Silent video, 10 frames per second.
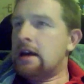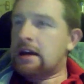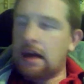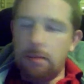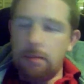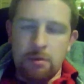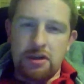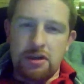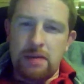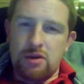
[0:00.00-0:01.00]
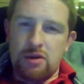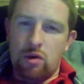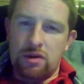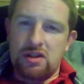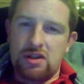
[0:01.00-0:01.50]
coupled with James
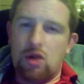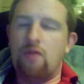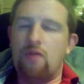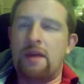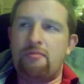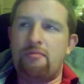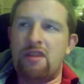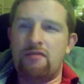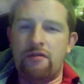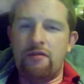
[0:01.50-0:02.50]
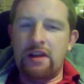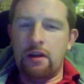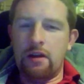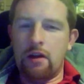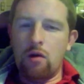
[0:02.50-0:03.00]
Horner's score and that brilliant reveal
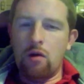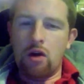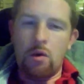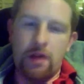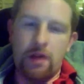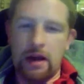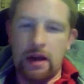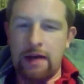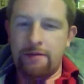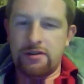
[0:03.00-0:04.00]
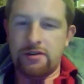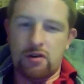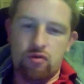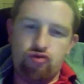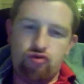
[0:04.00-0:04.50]
of the logo where the glaive just goes